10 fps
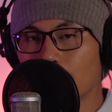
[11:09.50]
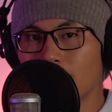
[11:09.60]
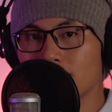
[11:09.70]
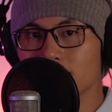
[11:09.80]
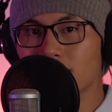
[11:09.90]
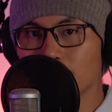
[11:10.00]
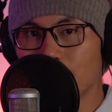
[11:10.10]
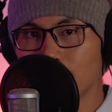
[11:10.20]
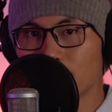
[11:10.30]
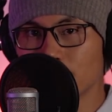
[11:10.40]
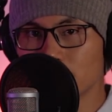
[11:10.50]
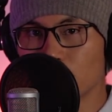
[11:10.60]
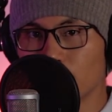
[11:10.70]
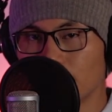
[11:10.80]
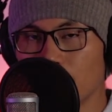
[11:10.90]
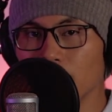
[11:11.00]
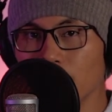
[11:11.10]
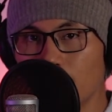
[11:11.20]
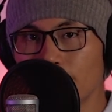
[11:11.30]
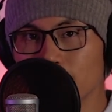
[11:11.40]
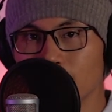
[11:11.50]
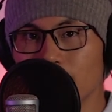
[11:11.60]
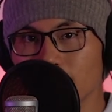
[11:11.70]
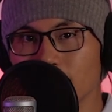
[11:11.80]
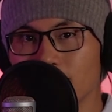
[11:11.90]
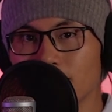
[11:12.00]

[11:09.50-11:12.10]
not to say that Dan Carlin's boring. I love his content.